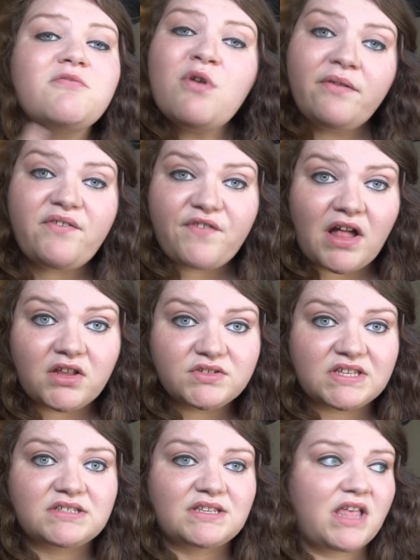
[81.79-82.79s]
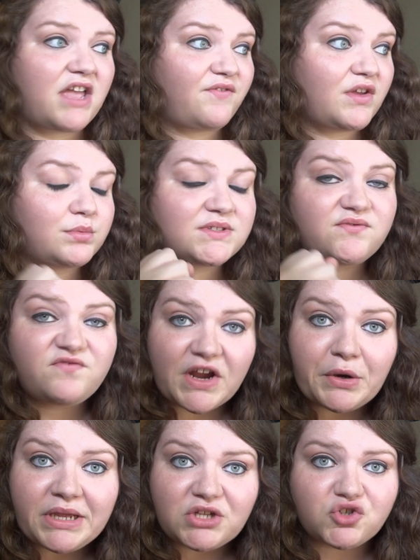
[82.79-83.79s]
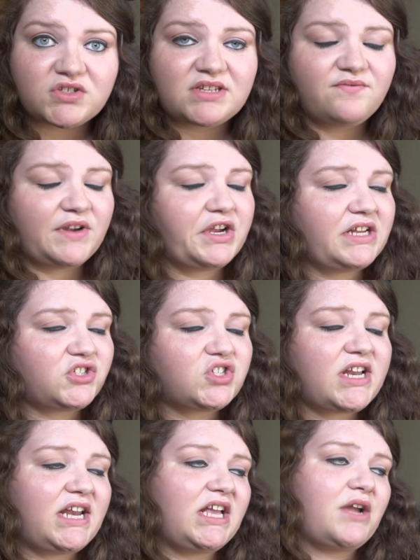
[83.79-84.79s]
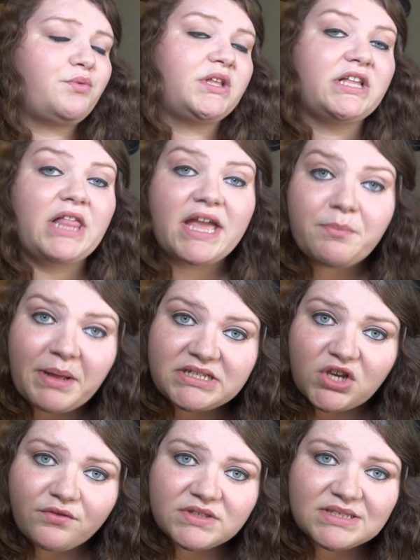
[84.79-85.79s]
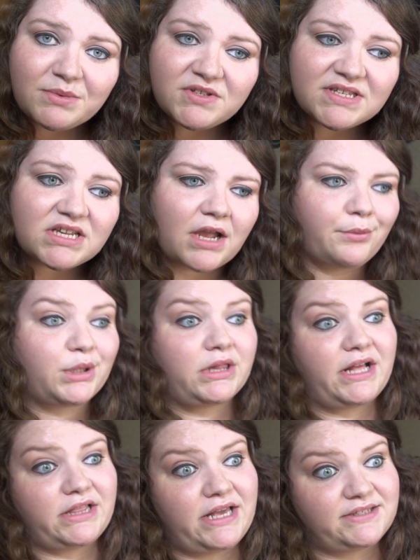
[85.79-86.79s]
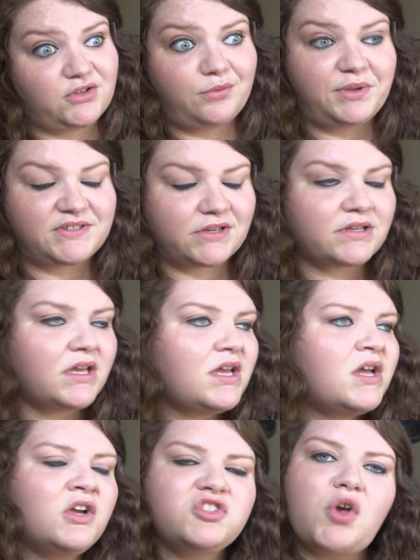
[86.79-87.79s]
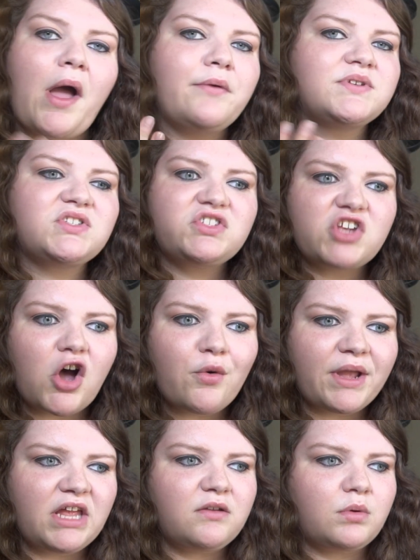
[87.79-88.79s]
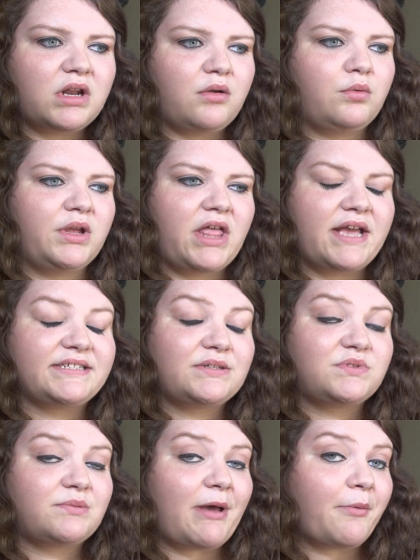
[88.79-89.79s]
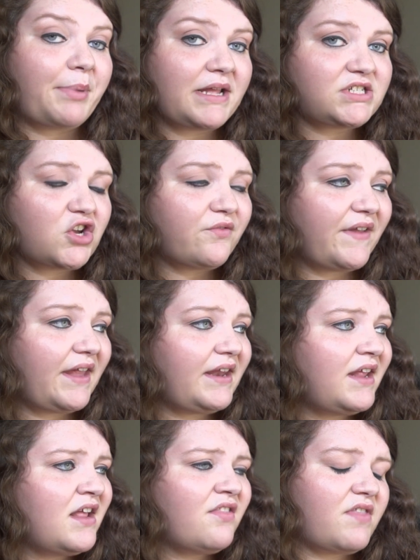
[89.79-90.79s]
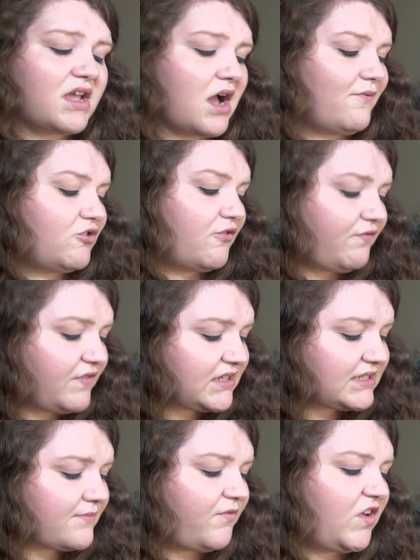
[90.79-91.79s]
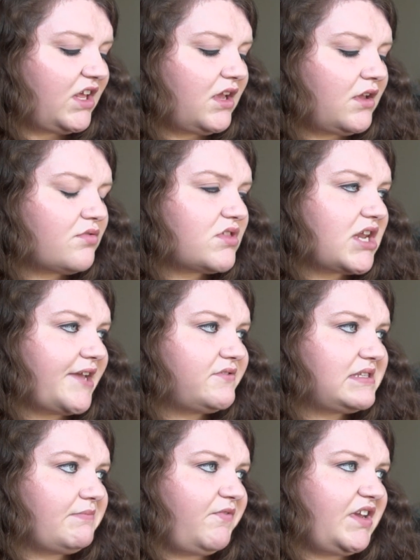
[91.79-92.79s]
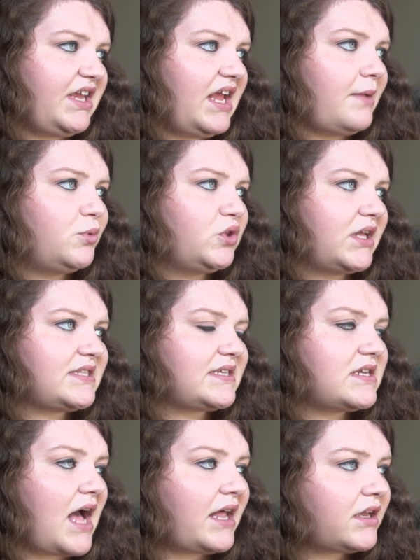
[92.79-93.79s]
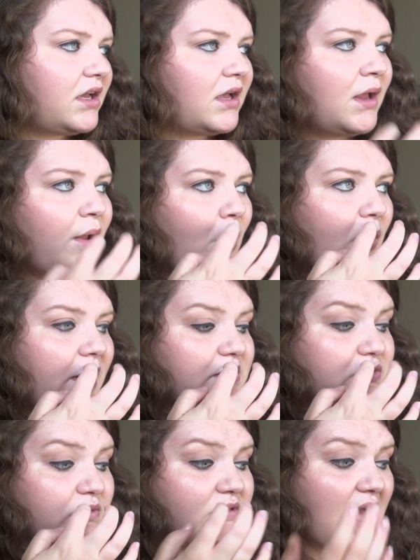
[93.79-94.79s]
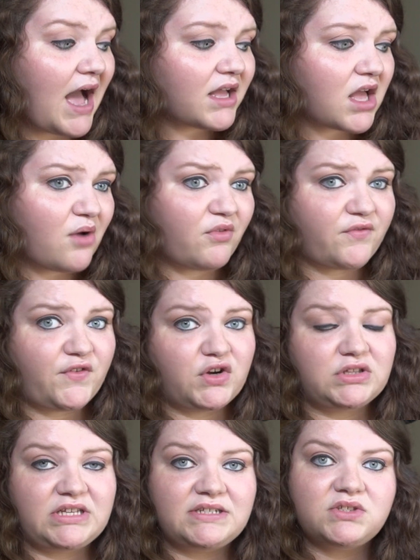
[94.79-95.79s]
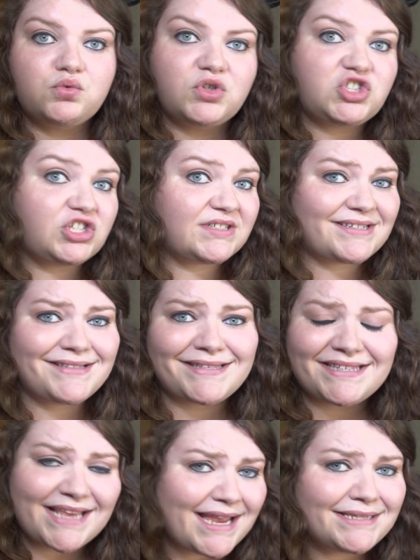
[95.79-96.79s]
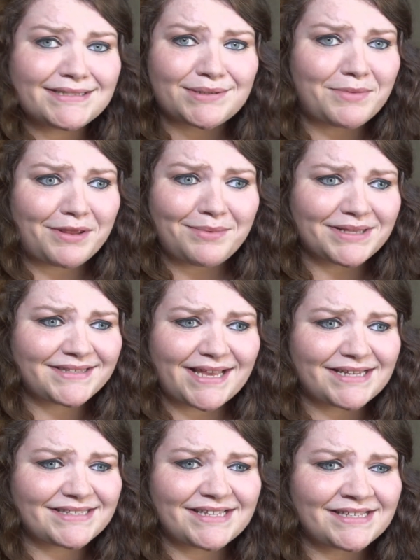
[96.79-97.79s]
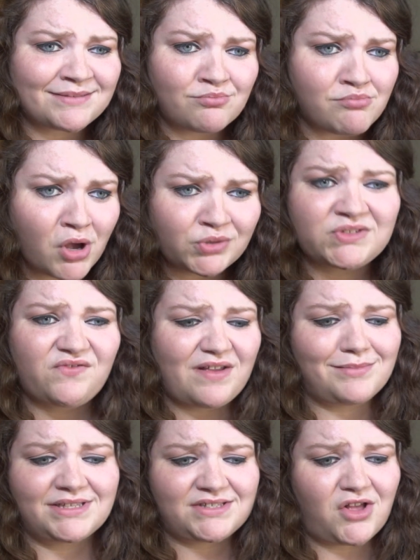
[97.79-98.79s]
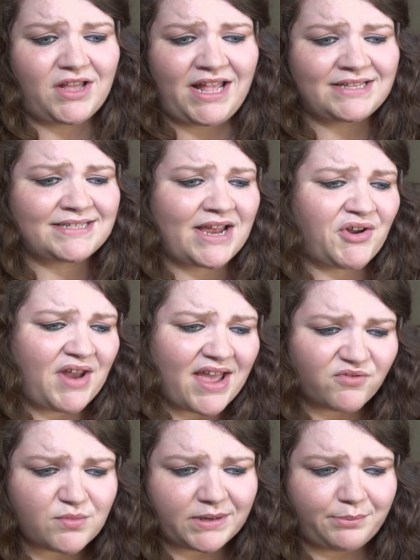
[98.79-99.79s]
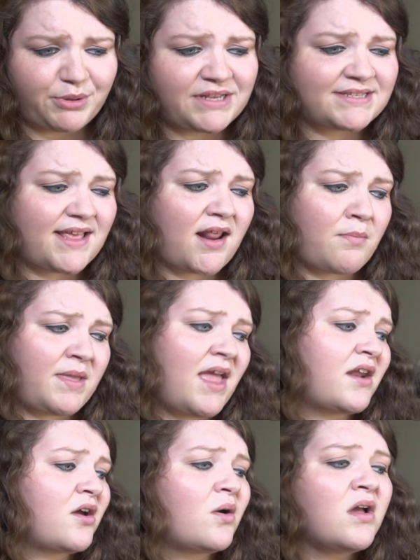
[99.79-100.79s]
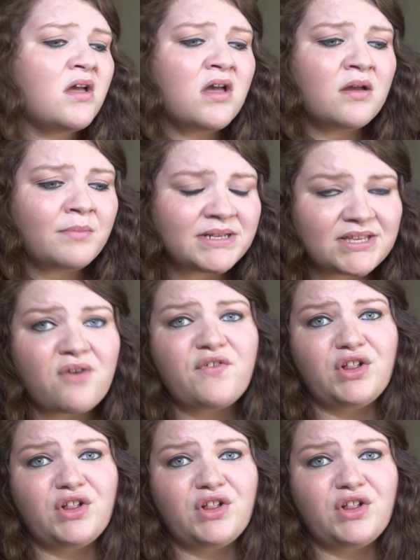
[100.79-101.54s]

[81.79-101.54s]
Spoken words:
The movie follows his life. It was very interesting, very entertaining. I really like Beethoven's music. I really like classical music. So I was so in when I realized it was about Beethoven. They cover the 5th Symphony, the 9th Symphony, and Moonlight Sonata. They do not cover Fur Elise, which is insane to me because that is his most famous song, hands down. Everybody plays that on piano, myself